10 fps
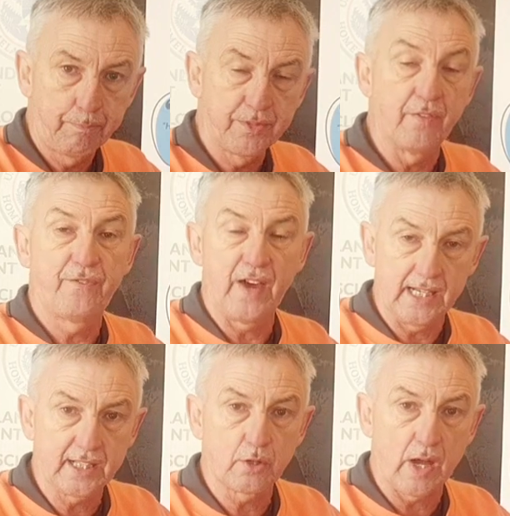The
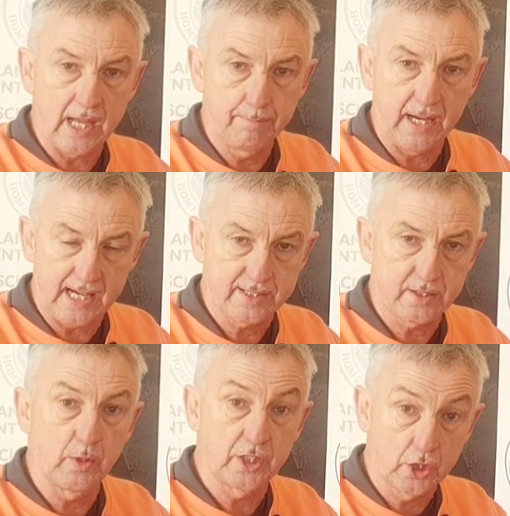fella that ran past her
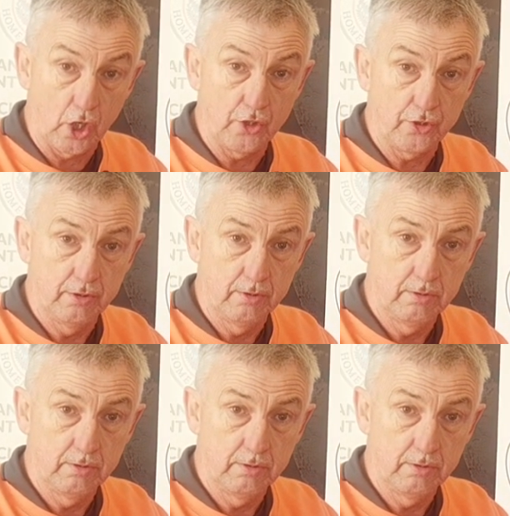with the gun.